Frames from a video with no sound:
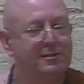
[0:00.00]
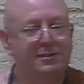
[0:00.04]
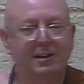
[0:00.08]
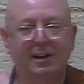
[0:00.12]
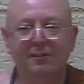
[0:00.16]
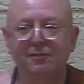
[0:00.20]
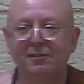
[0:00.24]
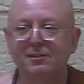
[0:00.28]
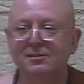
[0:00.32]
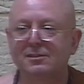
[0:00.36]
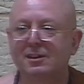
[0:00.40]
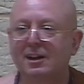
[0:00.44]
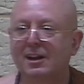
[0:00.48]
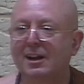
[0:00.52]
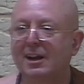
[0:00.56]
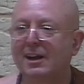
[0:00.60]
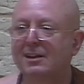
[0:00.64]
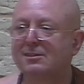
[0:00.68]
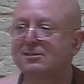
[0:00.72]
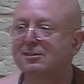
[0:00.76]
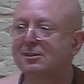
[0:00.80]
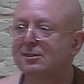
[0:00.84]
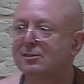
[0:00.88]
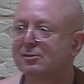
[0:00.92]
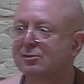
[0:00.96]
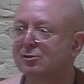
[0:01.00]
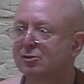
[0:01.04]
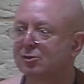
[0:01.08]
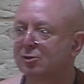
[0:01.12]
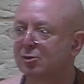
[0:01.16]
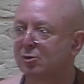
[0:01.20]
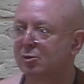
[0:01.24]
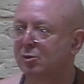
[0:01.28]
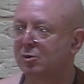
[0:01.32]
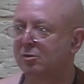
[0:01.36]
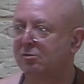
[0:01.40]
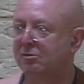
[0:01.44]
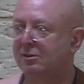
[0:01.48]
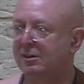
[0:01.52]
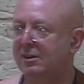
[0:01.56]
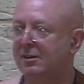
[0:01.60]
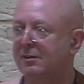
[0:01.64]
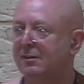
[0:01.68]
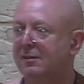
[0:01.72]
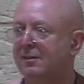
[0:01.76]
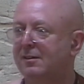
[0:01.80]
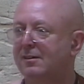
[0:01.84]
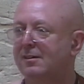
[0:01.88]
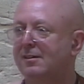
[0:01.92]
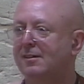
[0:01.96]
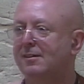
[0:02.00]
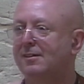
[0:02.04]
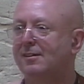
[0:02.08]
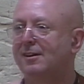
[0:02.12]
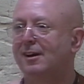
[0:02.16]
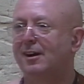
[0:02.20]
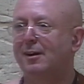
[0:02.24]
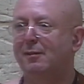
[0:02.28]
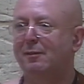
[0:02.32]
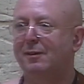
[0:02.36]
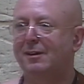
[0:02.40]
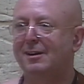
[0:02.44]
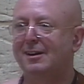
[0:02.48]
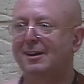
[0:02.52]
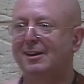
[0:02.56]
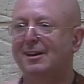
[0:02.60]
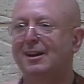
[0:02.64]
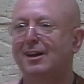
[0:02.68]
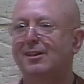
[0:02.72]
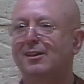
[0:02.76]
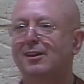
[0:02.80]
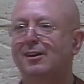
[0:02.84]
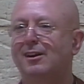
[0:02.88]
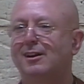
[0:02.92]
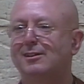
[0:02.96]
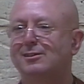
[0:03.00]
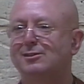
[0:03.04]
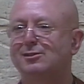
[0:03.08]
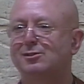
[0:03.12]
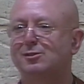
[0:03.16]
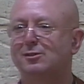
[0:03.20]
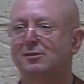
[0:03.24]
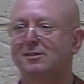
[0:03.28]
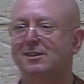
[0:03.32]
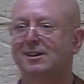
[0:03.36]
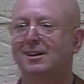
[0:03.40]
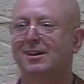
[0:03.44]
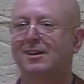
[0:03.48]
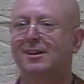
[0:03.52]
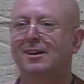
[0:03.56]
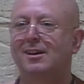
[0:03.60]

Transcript: you have this classic story. Anyway, another nice story.